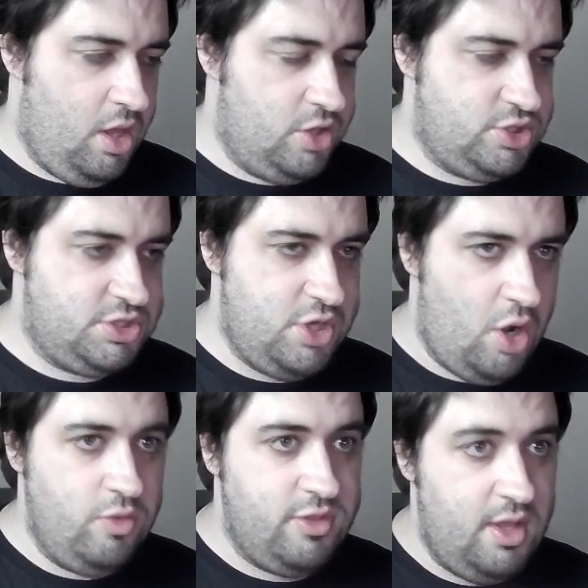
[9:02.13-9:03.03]
I'll just
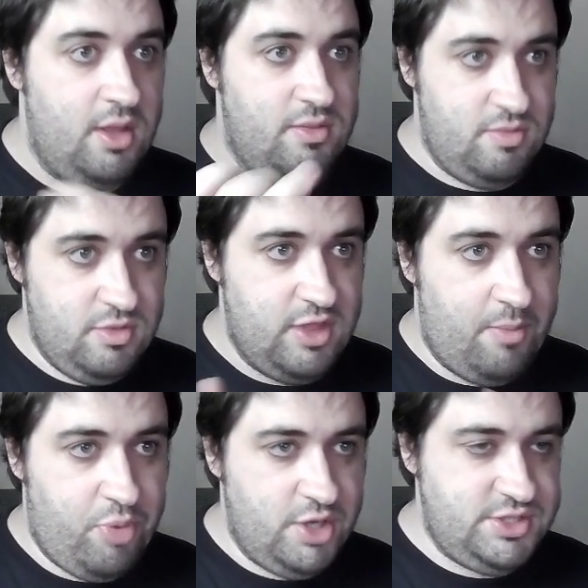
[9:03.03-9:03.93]
note that
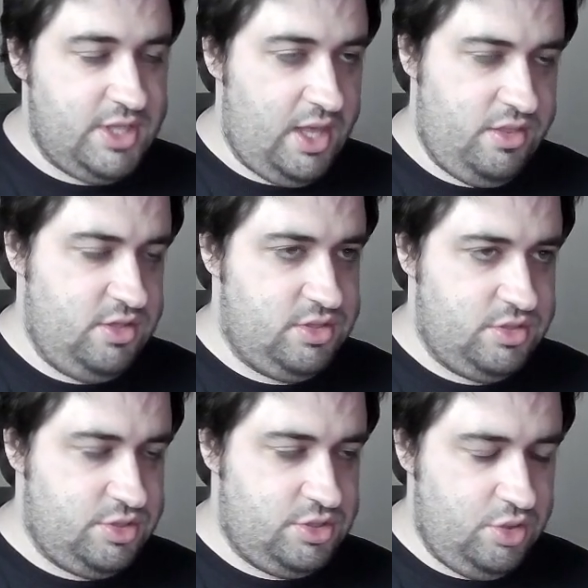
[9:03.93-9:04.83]
that price there, the
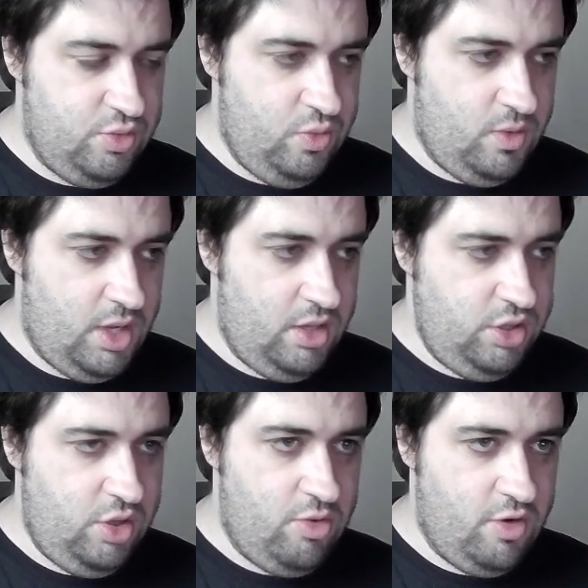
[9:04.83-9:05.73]

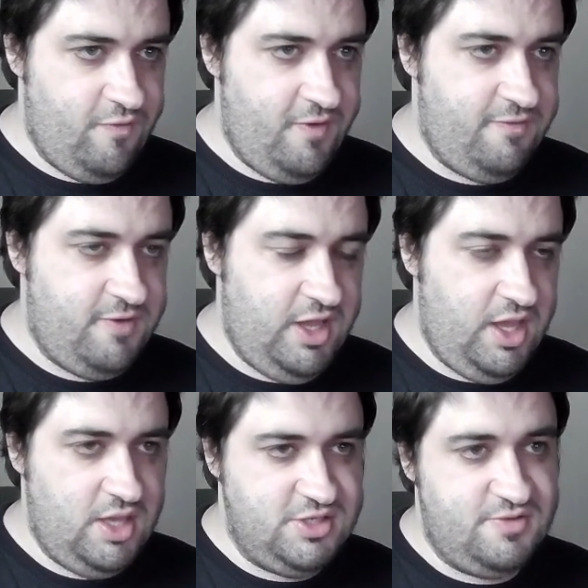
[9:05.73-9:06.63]

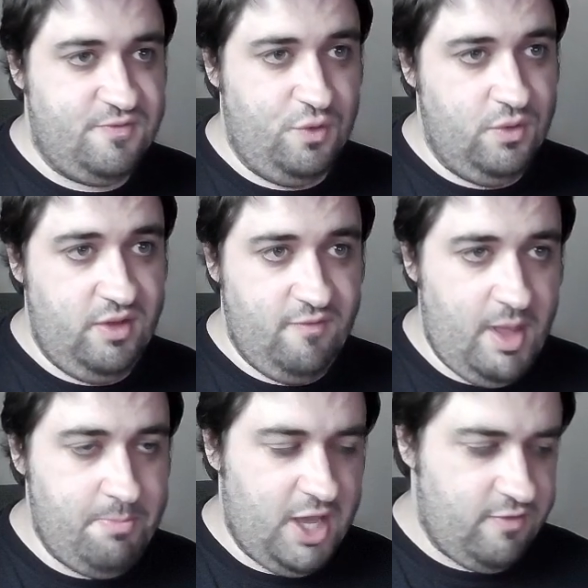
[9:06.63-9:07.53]
€2.50, is for the
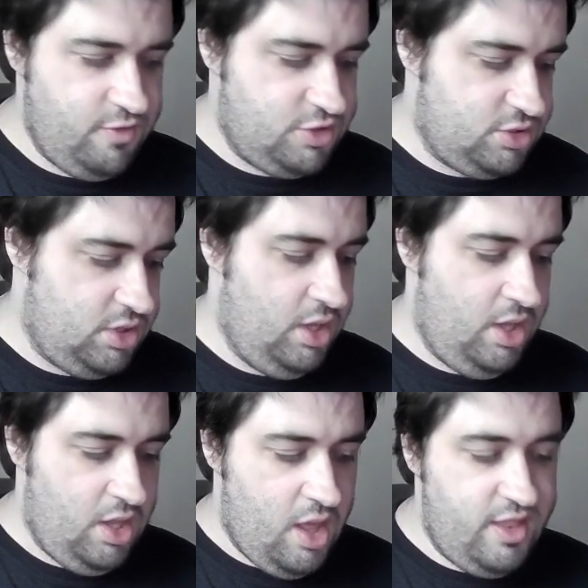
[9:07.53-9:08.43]
Event Pack version.
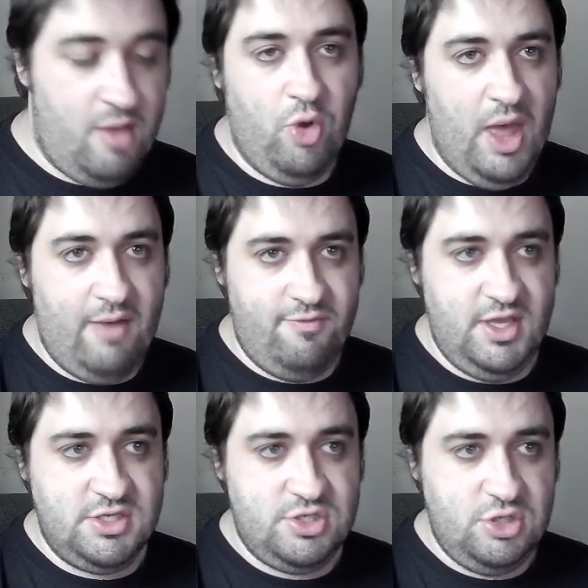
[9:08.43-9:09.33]
And then we'll have
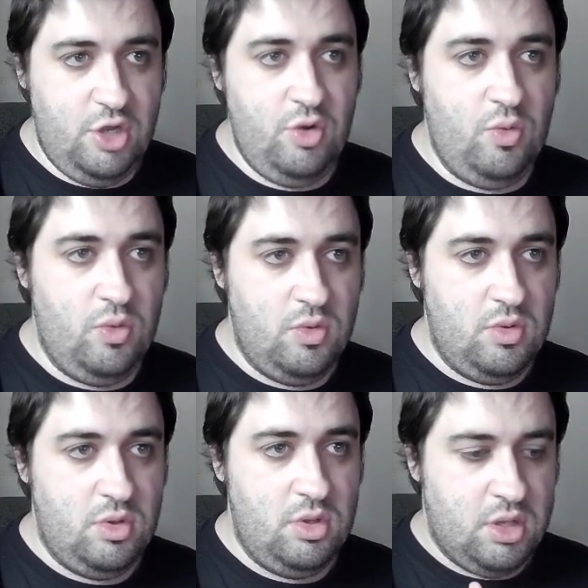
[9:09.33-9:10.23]
this new
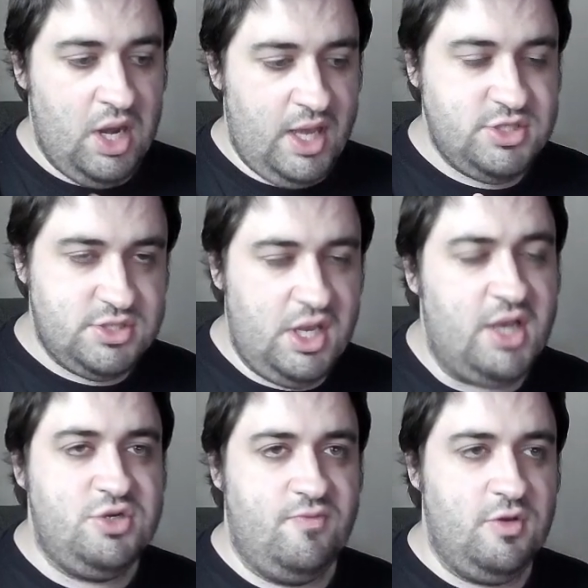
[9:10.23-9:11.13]
Collector
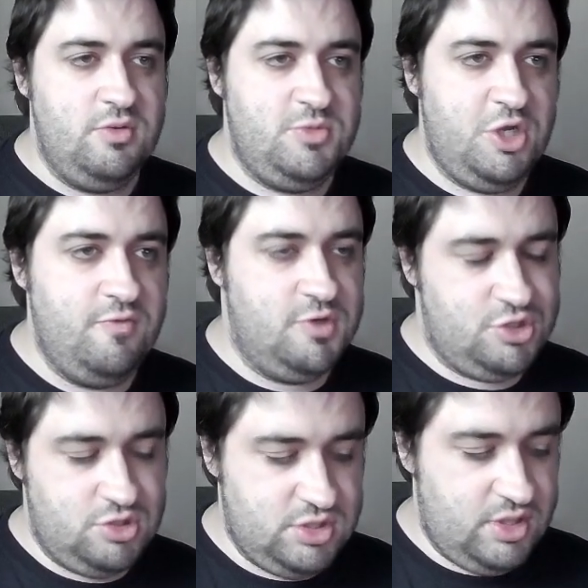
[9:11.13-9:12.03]
Selection Volume 2
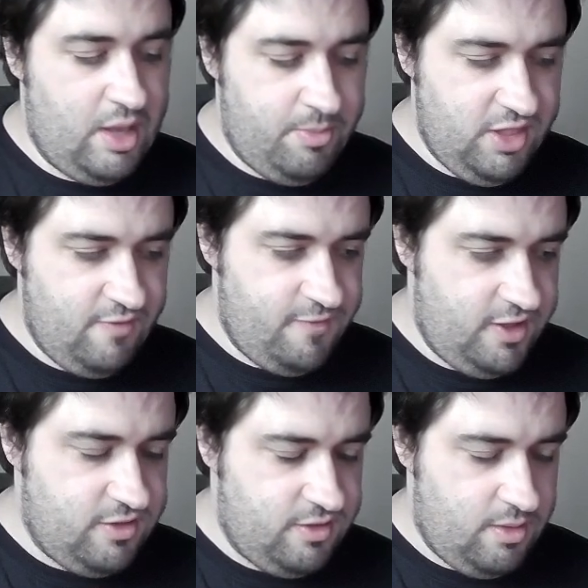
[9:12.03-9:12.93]
version, so that'll be the
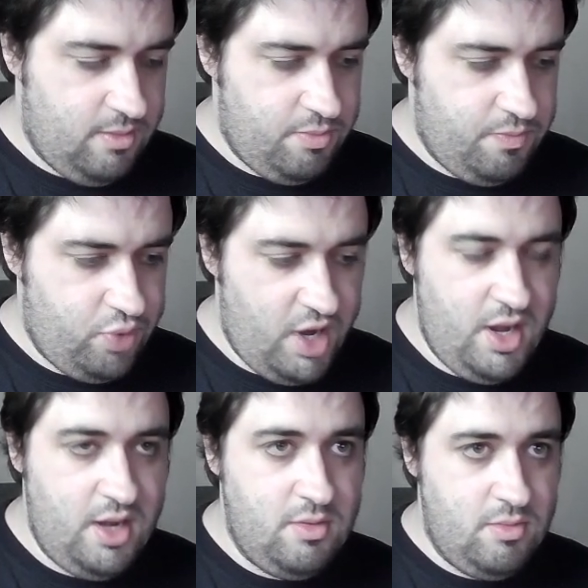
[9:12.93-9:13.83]
5th
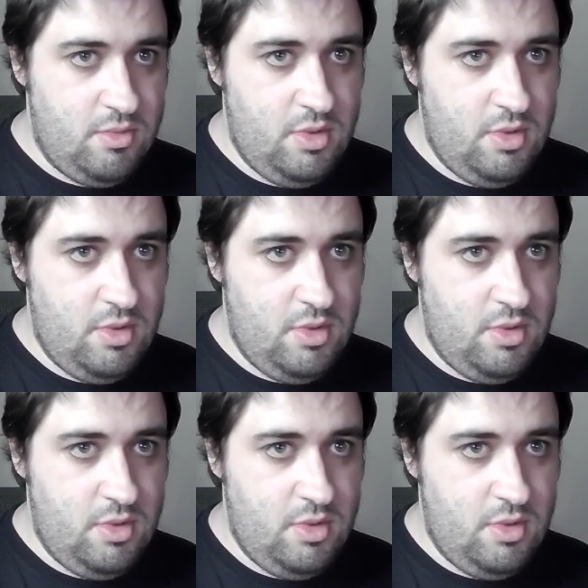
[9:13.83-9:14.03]
printing,